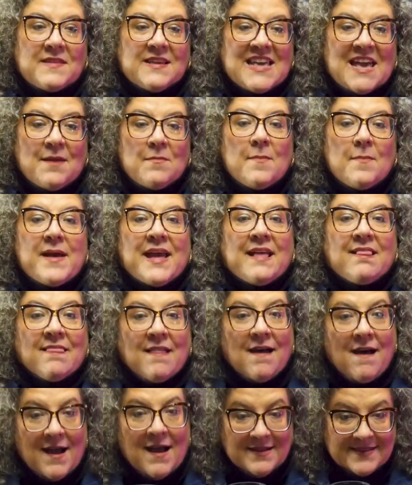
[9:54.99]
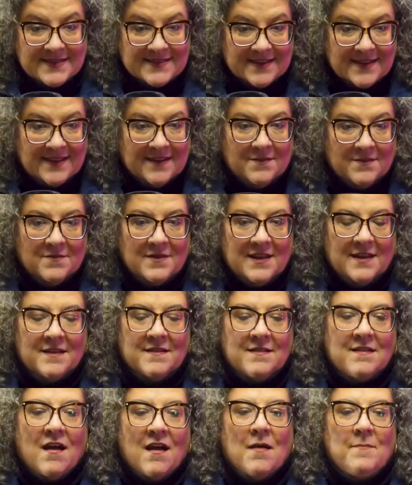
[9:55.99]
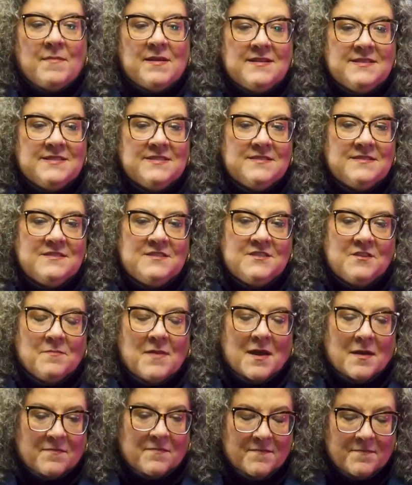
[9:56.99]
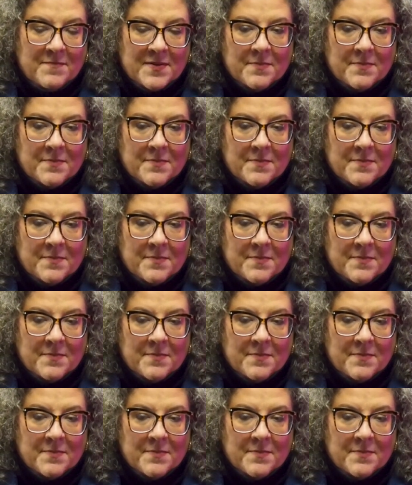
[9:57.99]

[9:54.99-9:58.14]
that came up a lot in, in comments to my